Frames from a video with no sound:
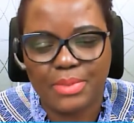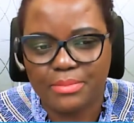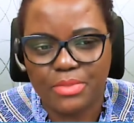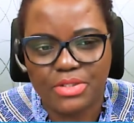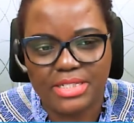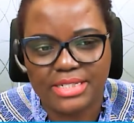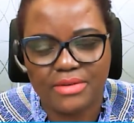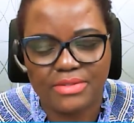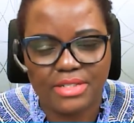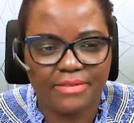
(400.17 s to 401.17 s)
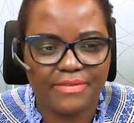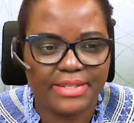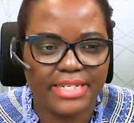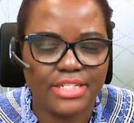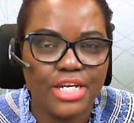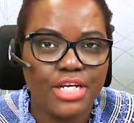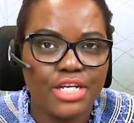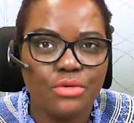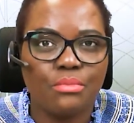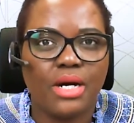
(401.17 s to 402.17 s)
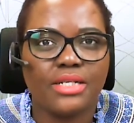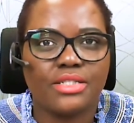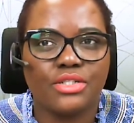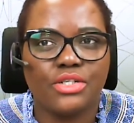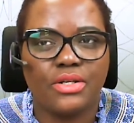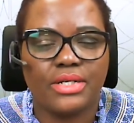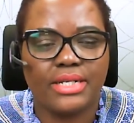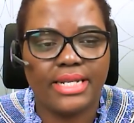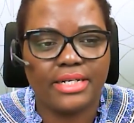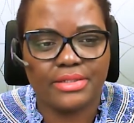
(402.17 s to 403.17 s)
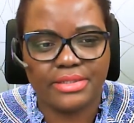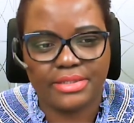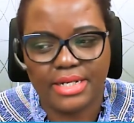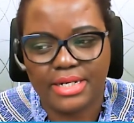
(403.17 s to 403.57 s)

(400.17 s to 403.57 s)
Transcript: but I'm not discounting the fact that you must do your language